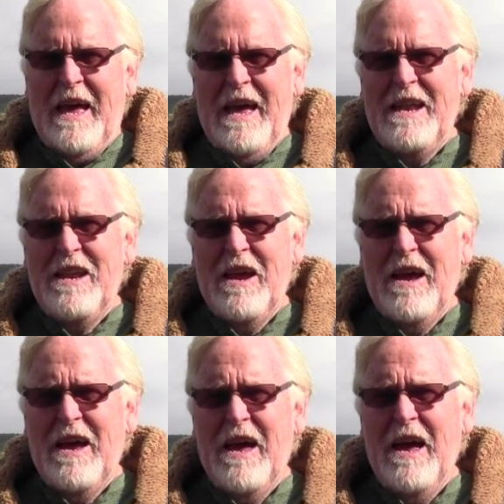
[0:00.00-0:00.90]
And
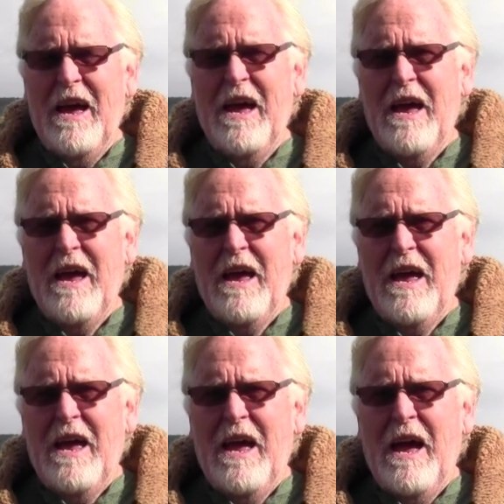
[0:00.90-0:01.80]
I
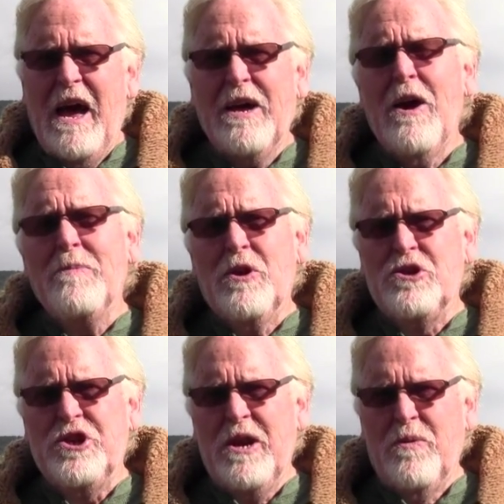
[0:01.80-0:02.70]
come
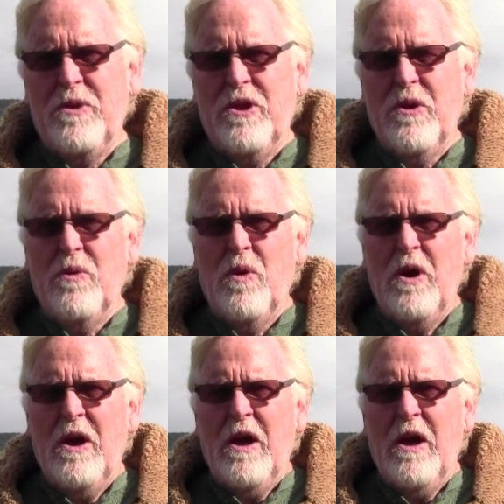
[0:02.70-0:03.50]
to share with you